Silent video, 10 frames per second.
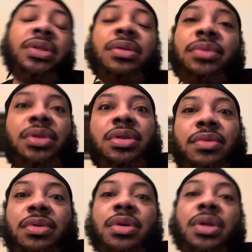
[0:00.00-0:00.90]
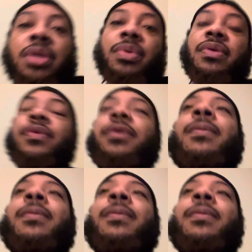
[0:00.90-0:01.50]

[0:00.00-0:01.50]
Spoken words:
I'm sure. Sorry, I had a brain fart.